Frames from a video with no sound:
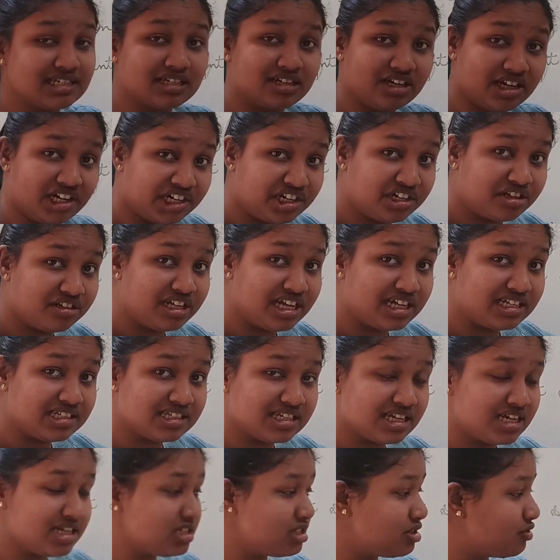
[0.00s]
is greater than
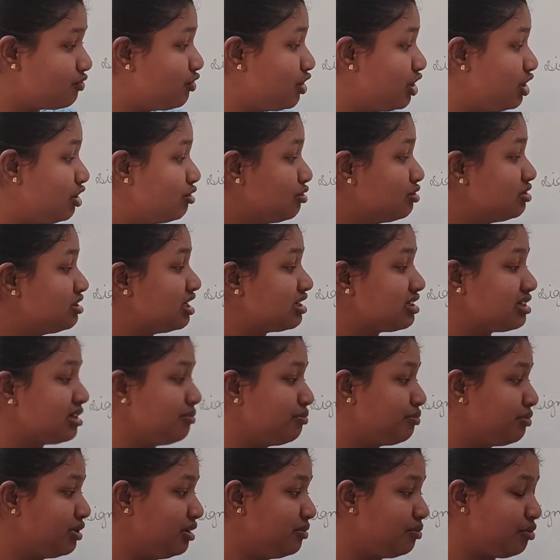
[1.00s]
6, we use the
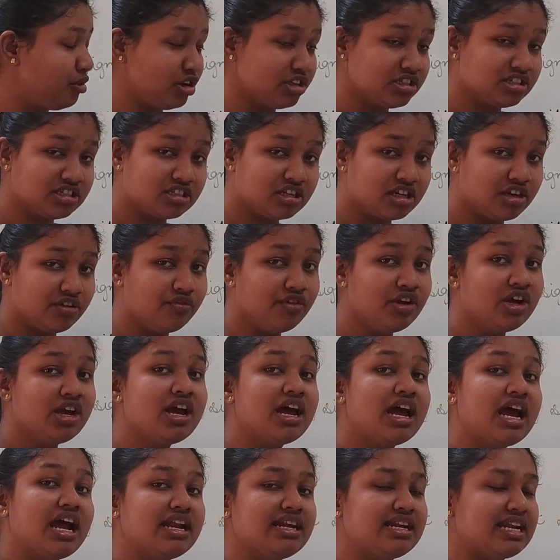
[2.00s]
symbol positive
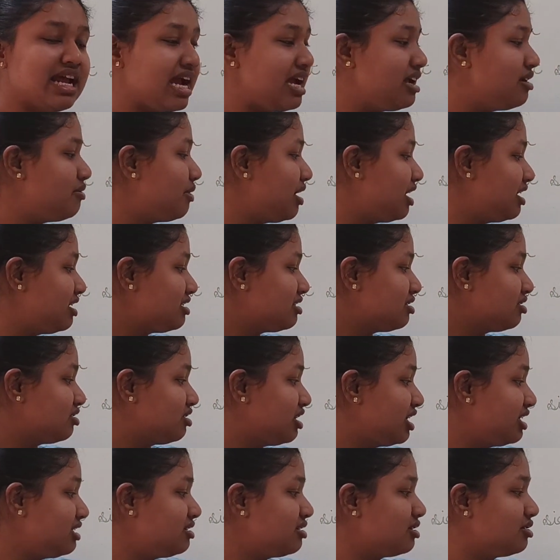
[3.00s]
and 9 minus
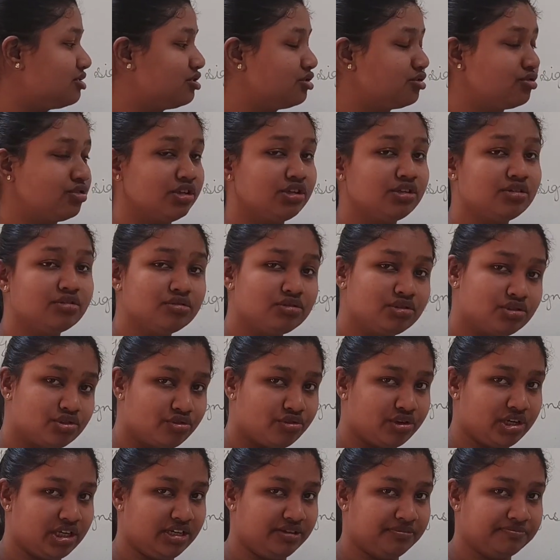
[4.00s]
6 is equal to
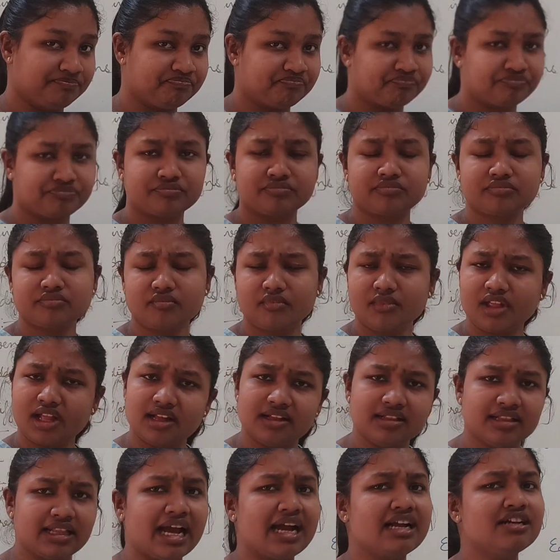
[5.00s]
3.
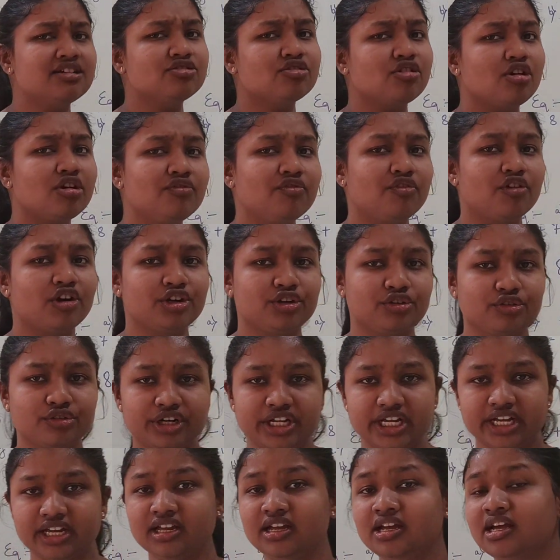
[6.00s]
That's all for
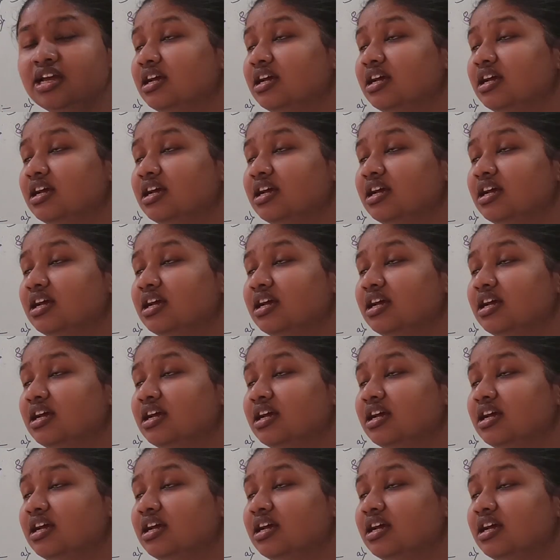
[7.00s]
today.